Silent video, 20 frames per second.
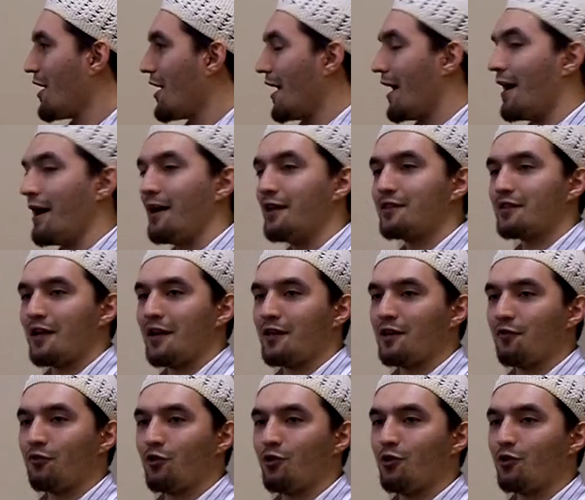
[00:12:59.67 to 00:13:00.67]
And, and
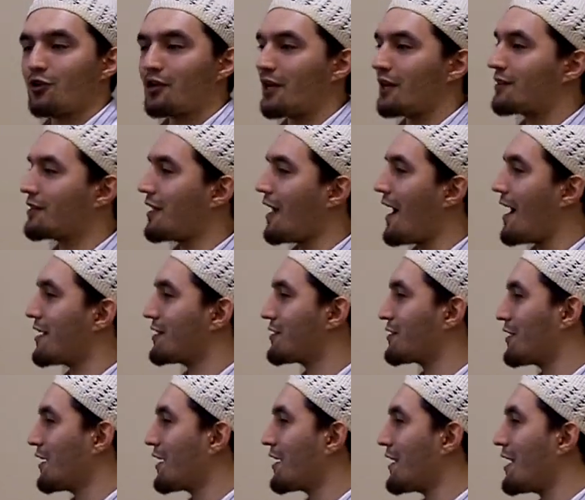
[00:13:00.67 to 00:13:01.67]
if you look at
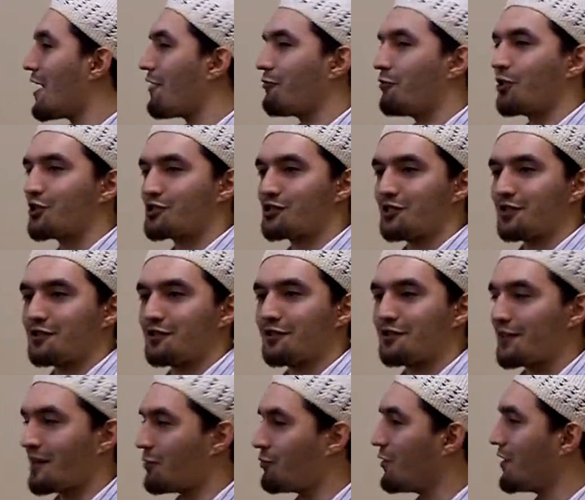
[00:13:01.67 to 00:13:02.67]
cats, they can have more
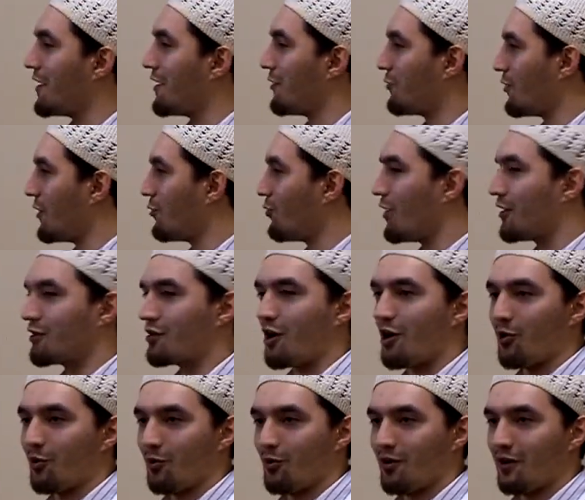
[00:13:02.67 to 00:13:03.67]
children than we in one
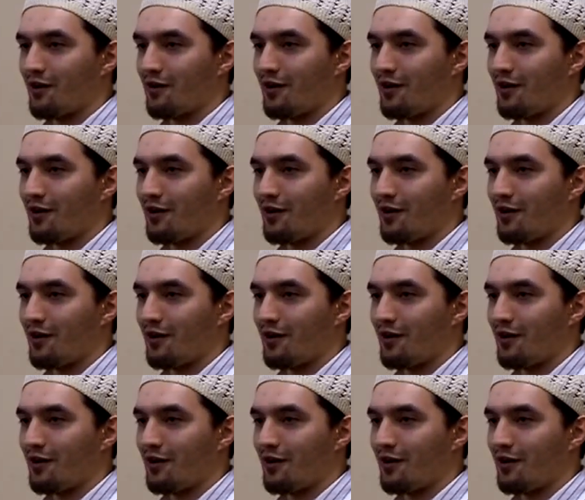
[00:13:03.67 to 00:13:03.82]
go.